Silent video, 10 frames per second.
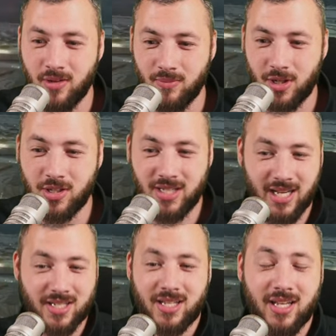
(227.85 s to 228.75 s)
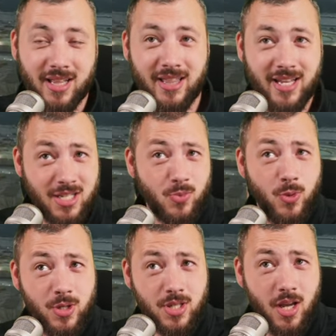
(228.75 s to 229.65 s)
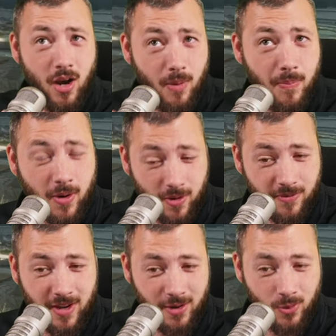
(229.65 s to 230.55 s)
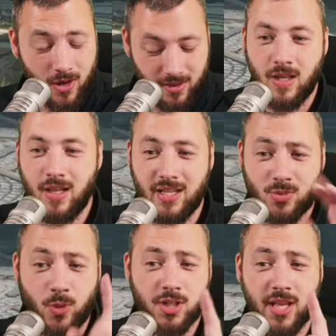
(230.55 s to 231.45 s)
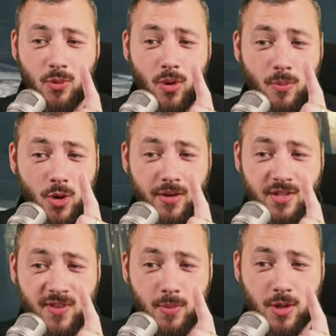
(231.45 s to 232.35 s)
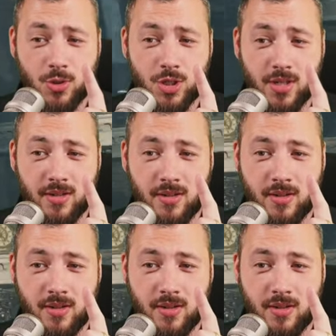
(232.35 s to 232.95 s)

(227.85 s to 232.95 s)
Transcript: Because yes, this was a perfect one. Let's watch that one more in slow motion.